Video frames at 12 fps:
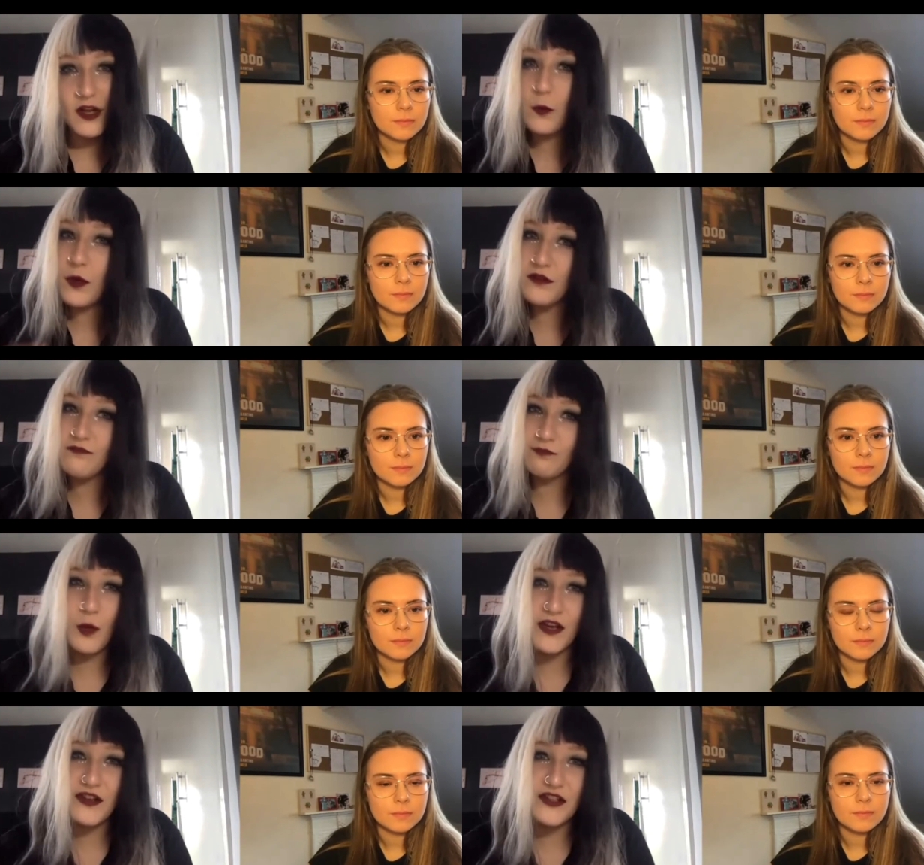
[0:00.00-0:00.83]
Speaker 1: one
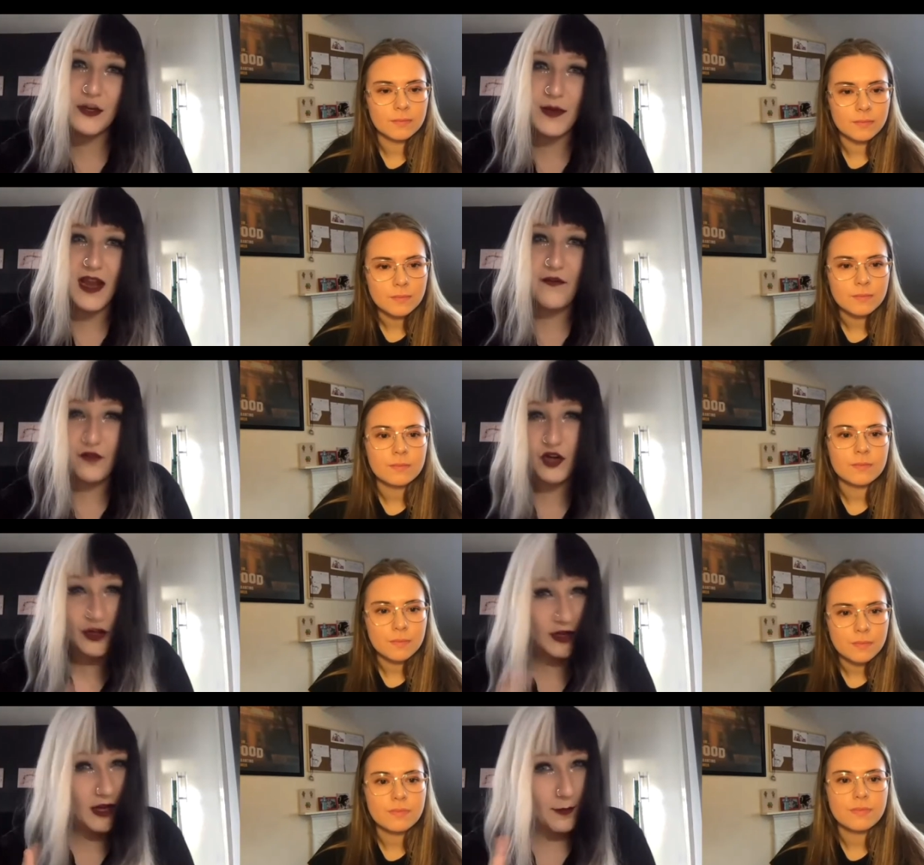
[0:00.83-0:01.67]
one you come and have a
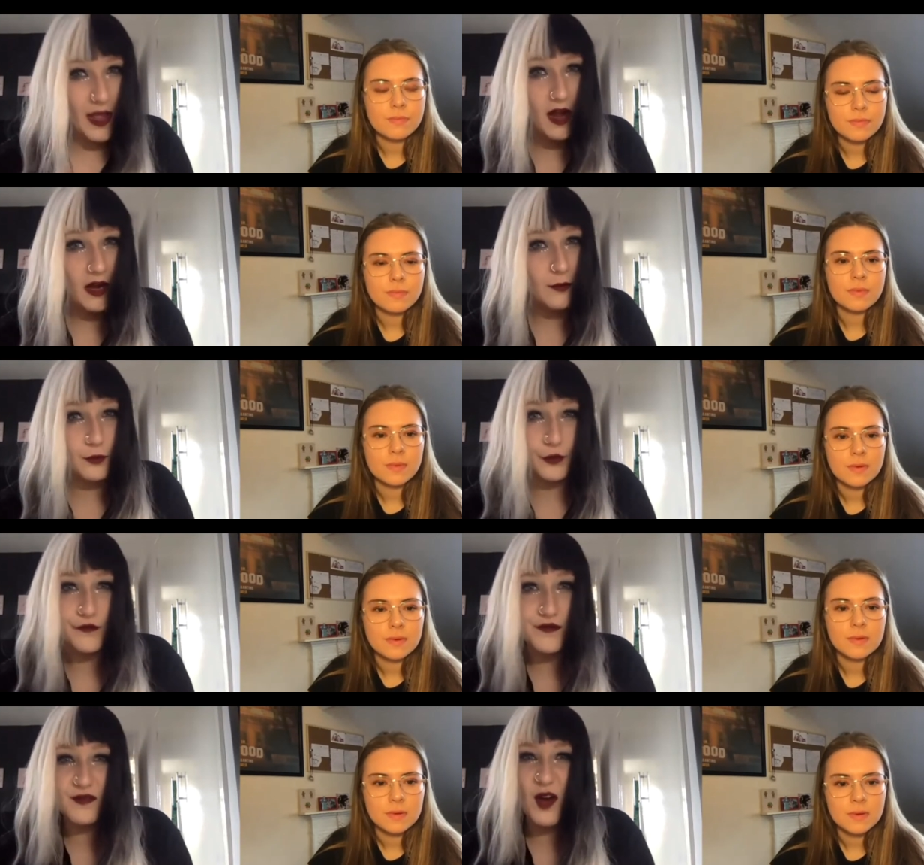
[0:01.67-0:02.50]
look, and I bet I can
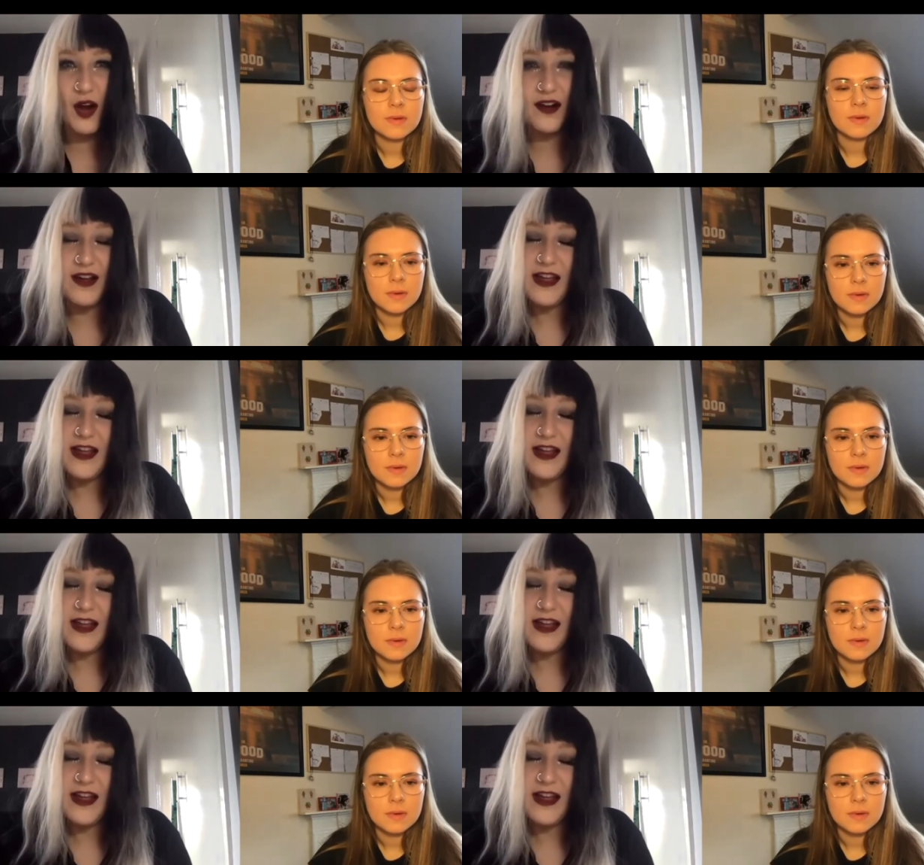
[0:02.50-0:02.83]
prove you wrong.